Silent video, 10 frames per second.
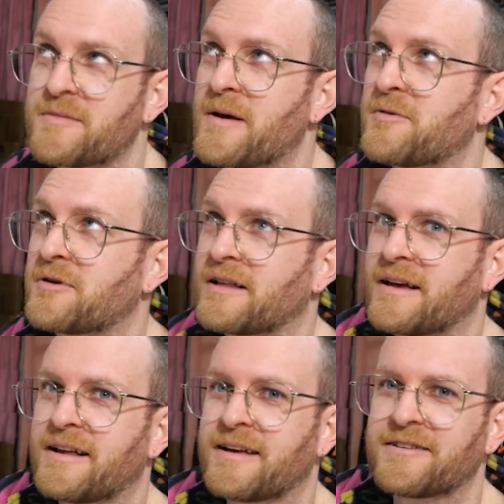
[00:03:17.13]
people
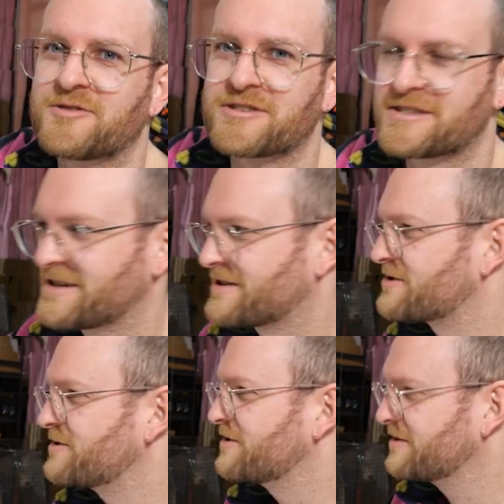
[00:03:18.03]
cleaning just next
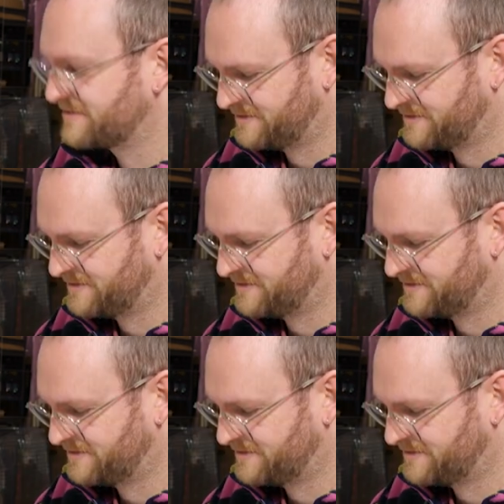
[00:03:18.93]
door.